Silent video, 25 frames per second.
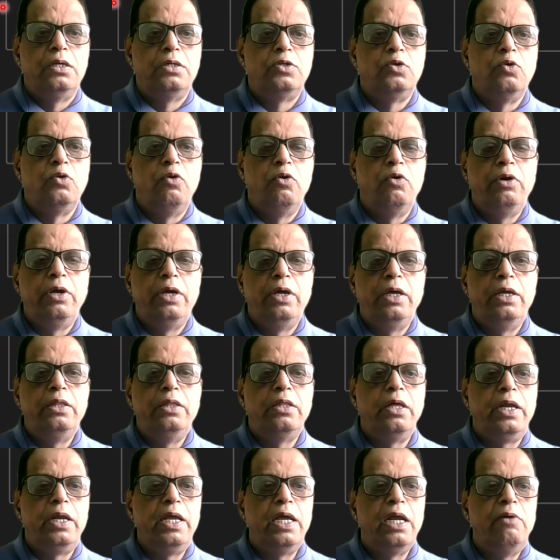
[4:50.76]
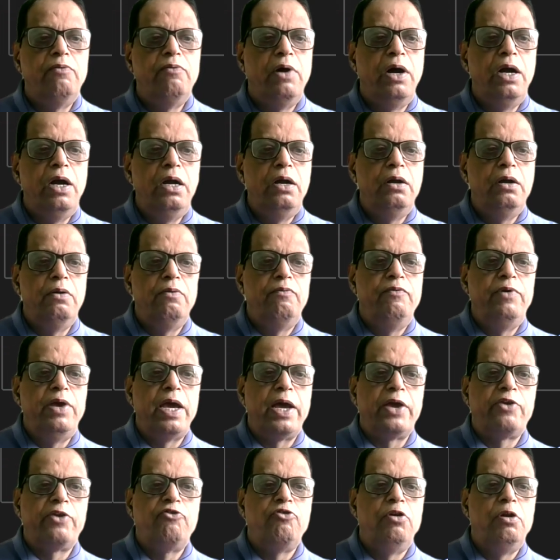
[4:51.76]
So in the real world, we
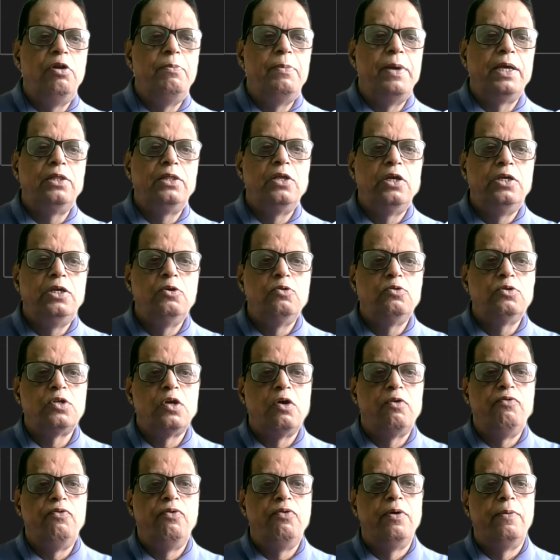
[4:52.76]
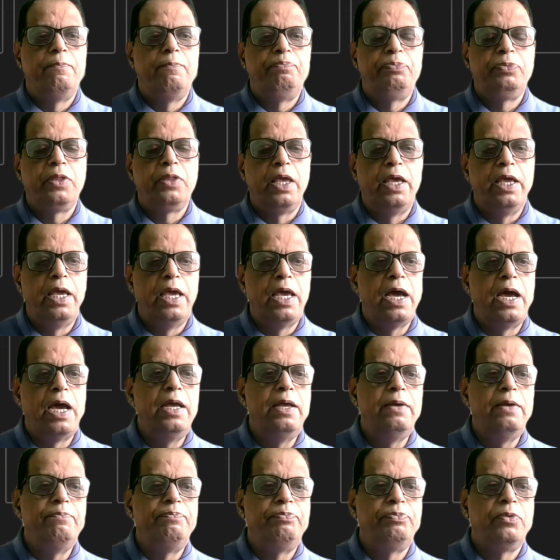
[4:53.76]
actually make the use of
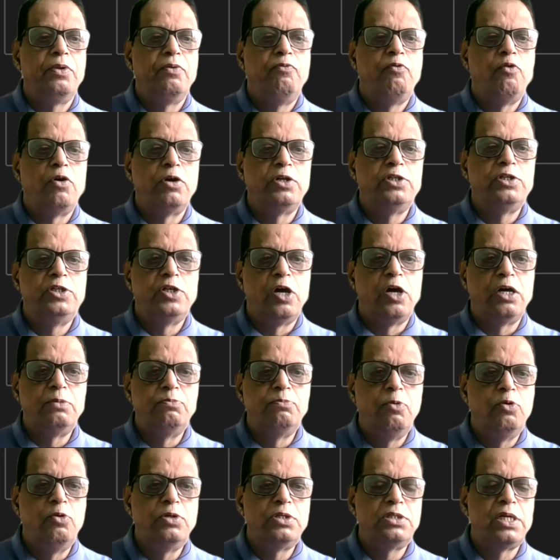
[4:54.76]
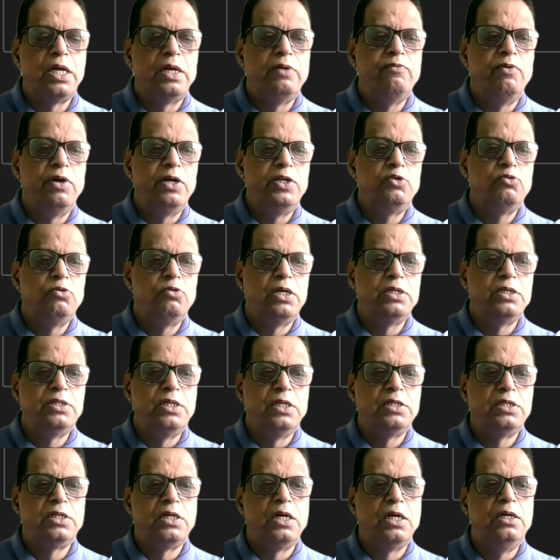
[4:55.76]
AI for chatbots and virtual
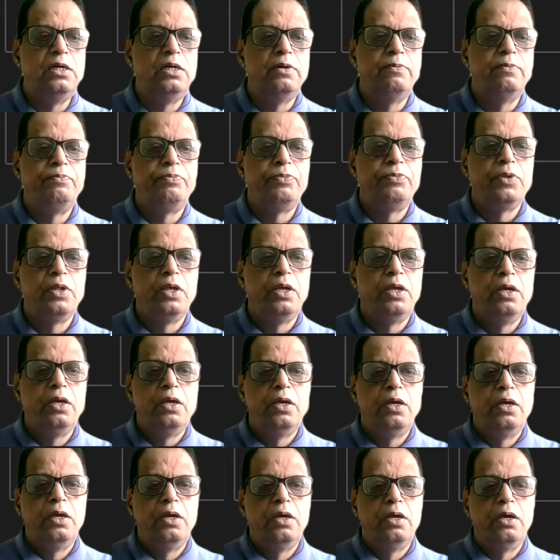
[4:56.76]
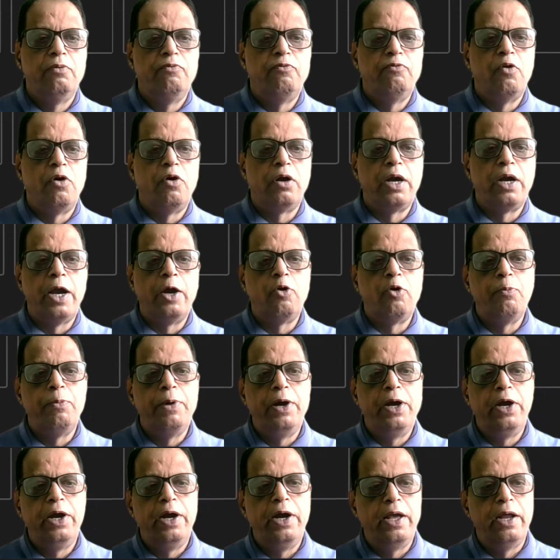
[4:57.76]
assistant, for
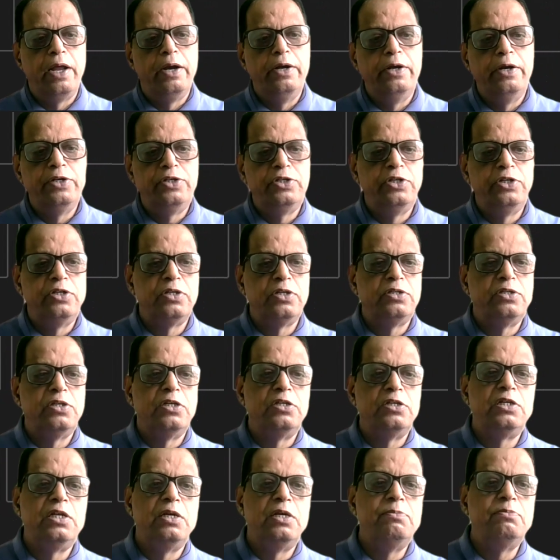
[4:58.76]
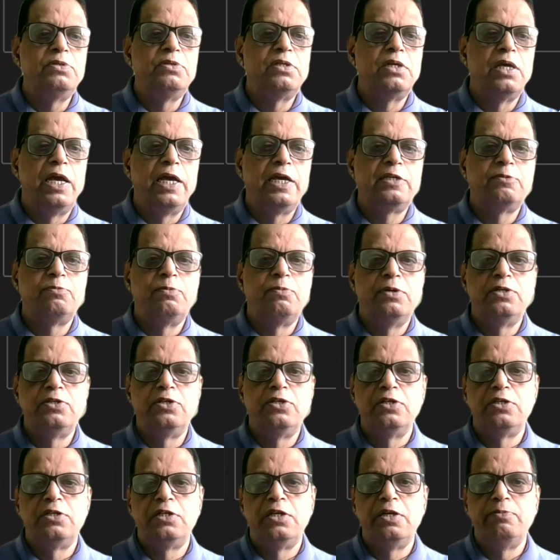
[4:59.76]
automated decision systems, expert
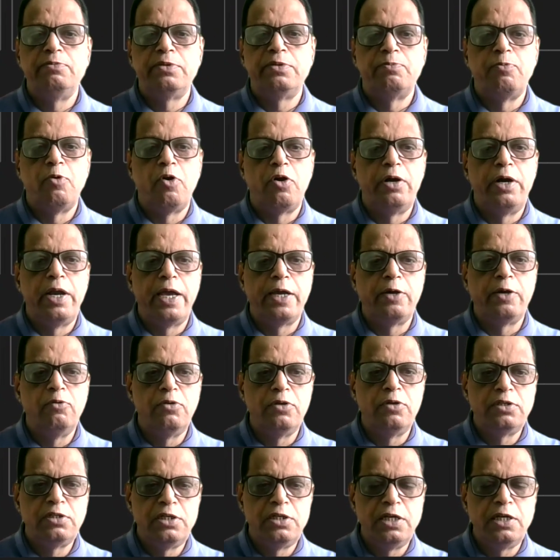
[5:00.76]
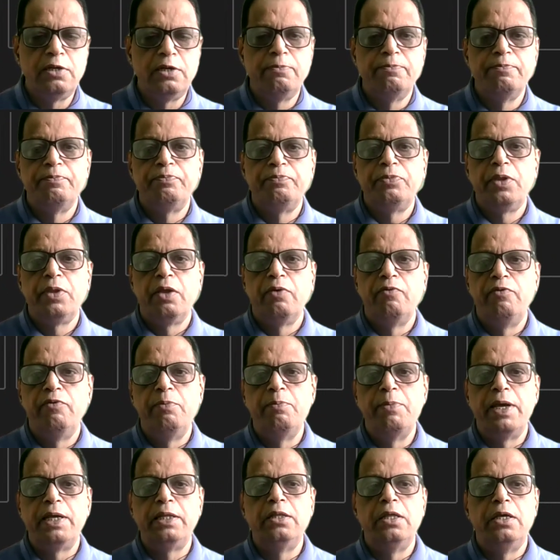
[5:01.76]
systems for diagnostic. We
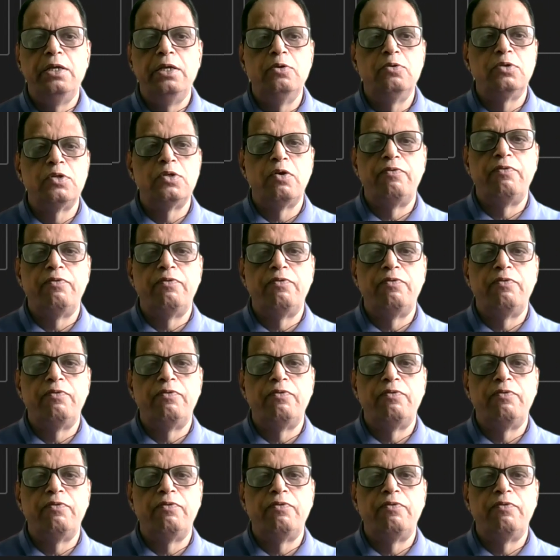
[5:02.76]
make the use